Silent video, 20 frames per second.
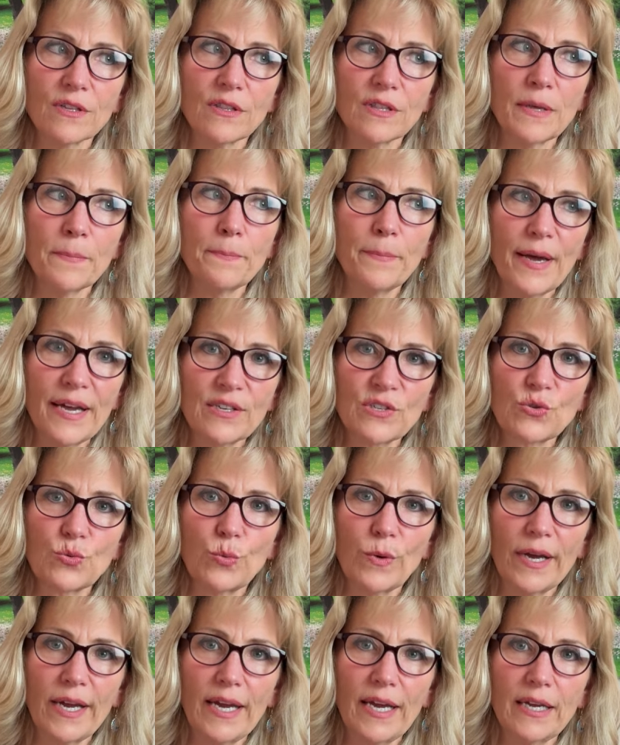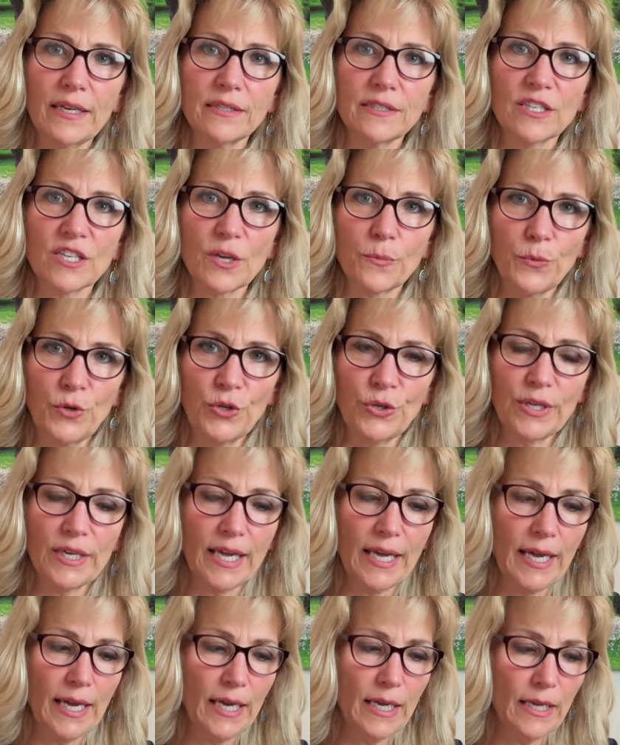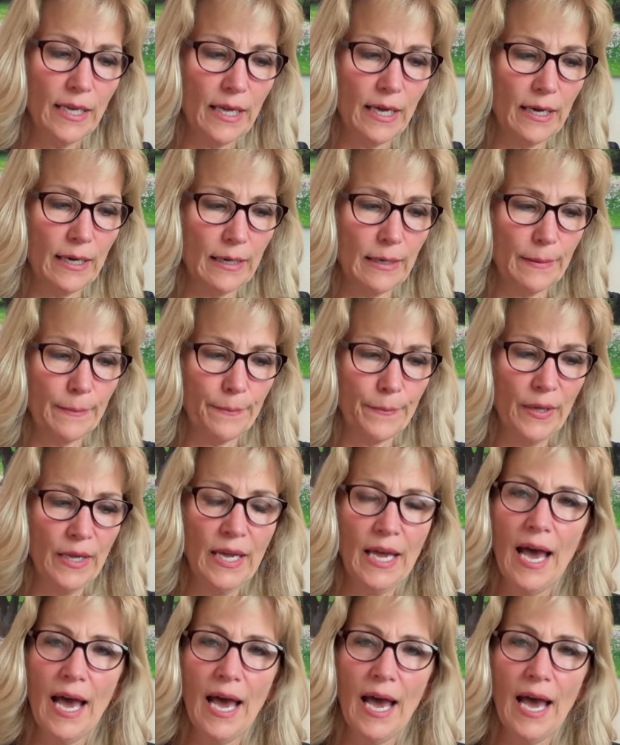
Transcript: the best way to communicate, um,